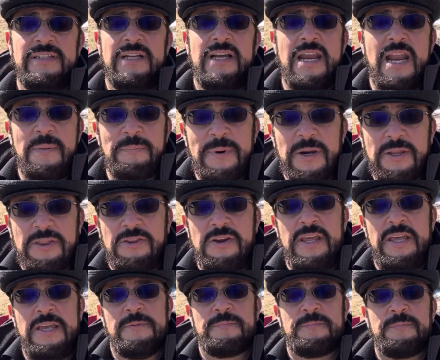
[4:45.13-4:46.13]
Number
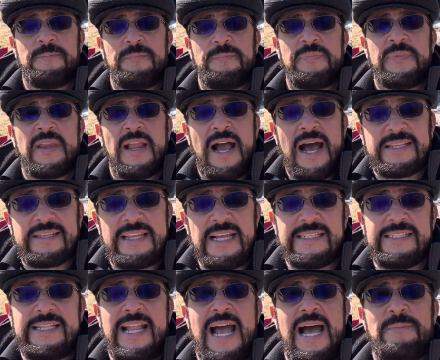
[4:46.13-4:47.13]
three,
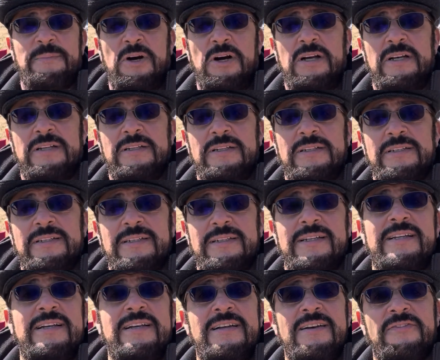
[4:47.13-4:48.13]
at-tasamuh,
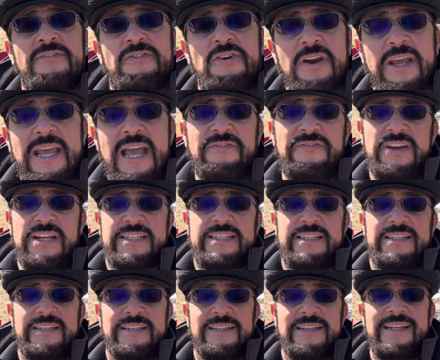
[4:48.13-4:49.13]
forgiveness.
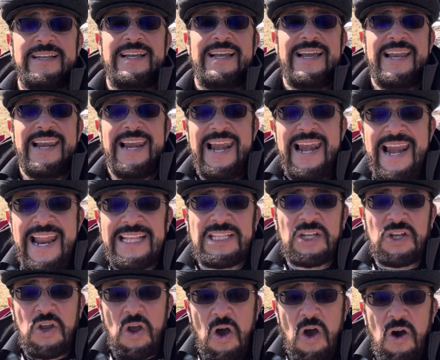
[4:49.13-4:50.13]
Let
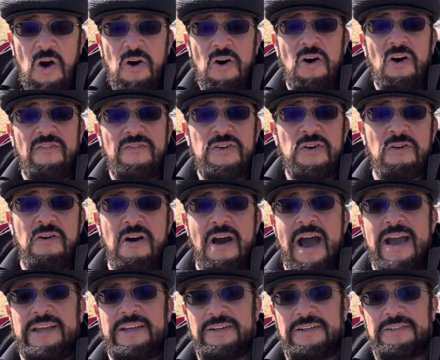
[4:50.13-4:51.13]
go of your
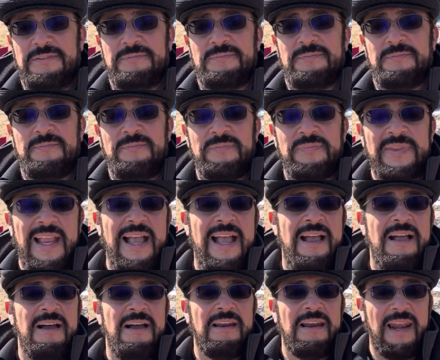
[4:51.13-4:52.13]
anger.
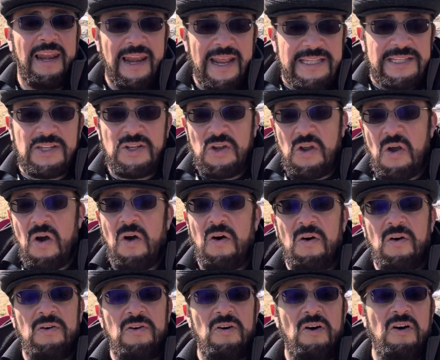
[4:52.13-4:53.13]
Let
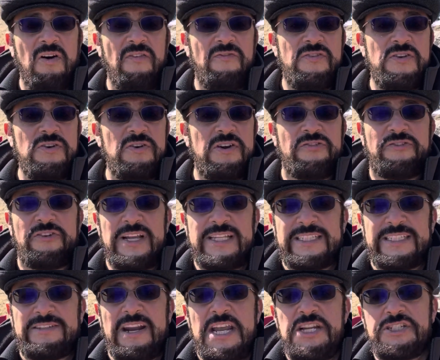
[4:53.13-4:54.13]
go of your
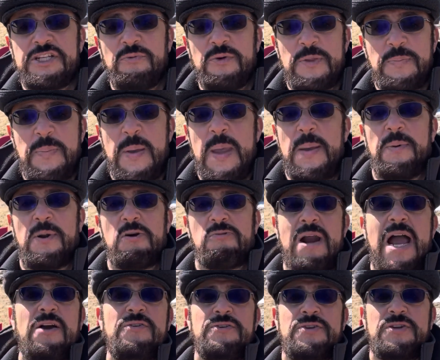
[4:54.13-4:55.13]
frustration with people
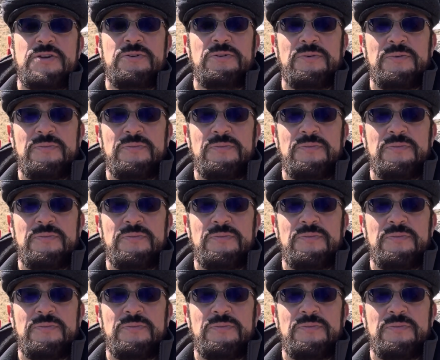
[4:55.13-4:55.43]
around you.